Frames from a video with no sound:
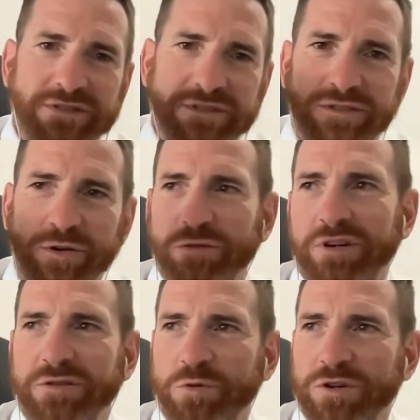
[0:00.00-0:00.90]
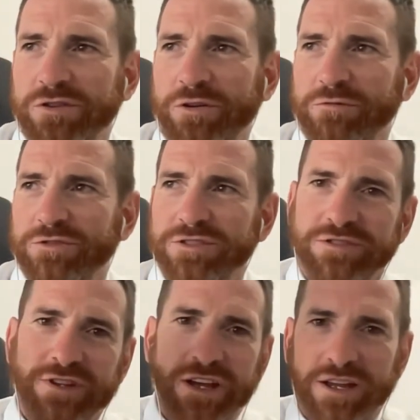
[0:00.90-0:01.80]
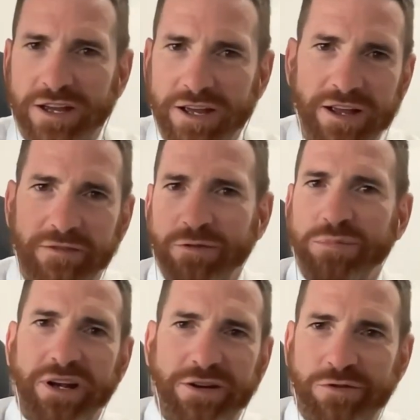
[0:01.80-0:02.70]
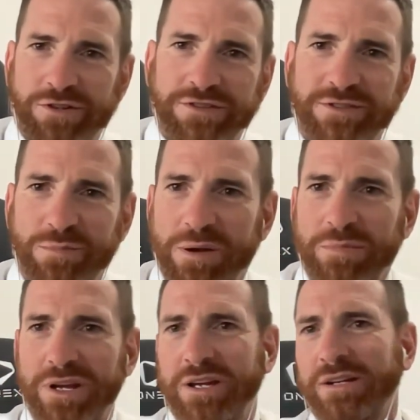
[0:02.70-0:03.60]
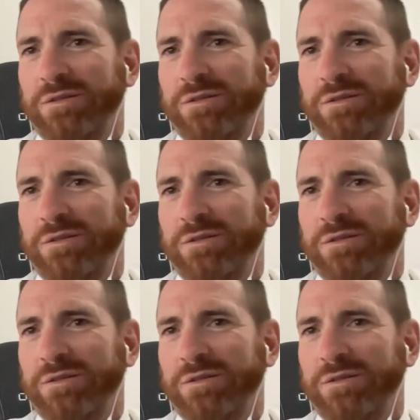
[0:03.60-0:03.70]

doing his press conferences. Every bloody question's about me.